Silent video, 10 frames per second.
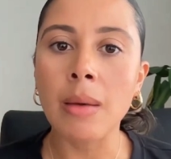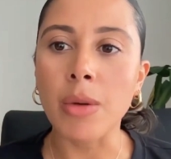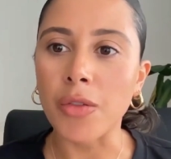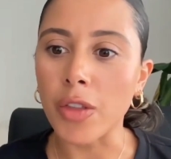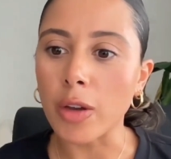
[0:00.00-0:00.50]

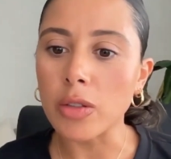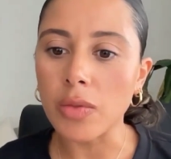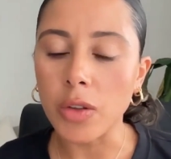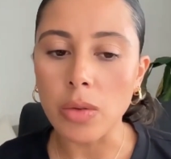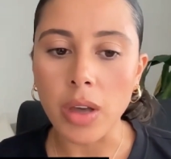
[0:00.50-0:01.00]
But for those
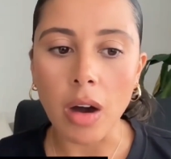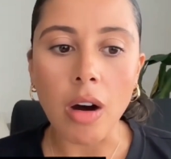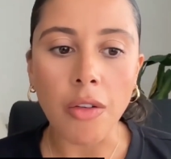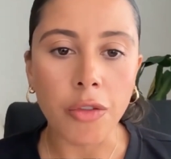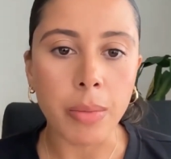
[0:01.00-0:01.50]
of you that
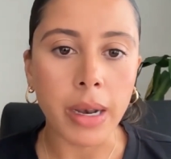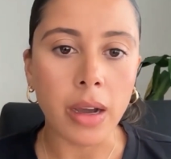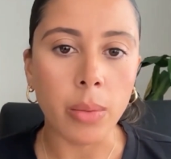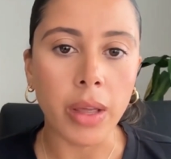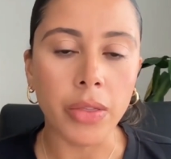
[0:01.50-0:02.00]
are
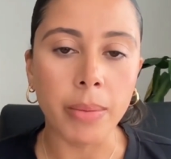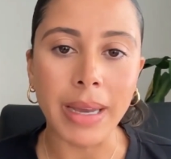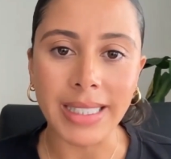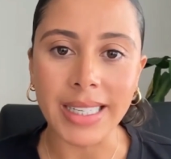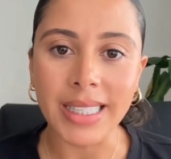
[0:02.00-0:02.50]
familiar with the
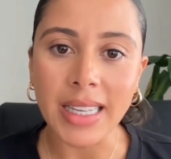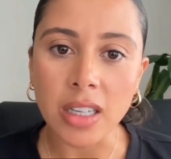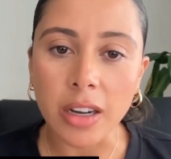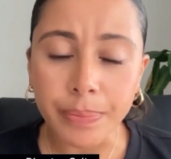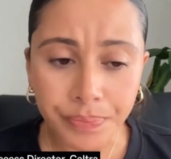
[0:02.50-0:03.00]
Meta
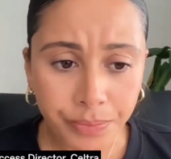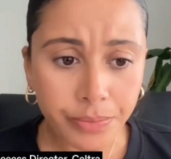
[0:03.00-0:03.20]
setup,